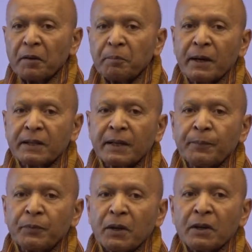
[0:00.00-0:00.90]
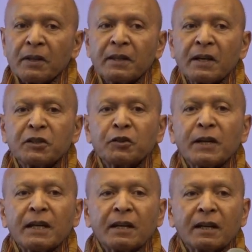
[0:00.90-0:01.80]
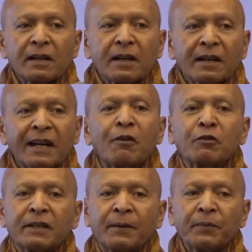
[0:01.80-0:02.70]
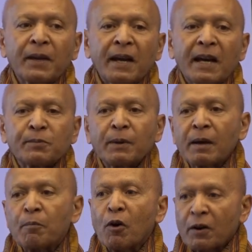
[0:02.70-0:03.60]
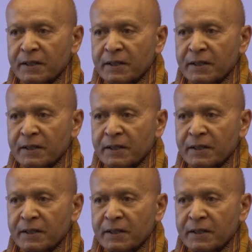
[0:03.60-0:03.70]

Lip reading: but the tree count has become more.